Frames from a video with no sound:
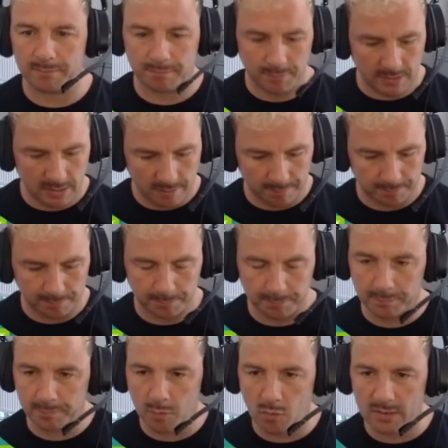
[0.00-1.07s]
pickup
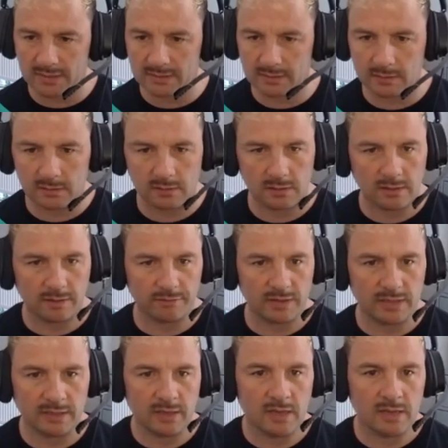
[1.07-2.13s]
point.
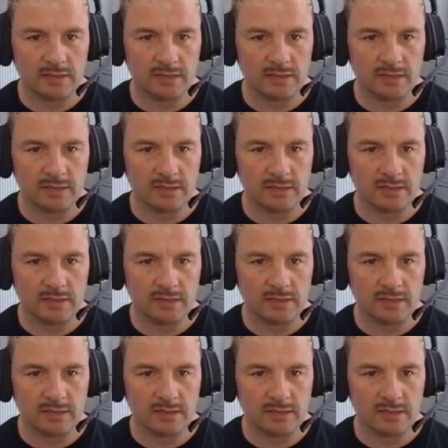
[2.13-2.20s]
Lovely.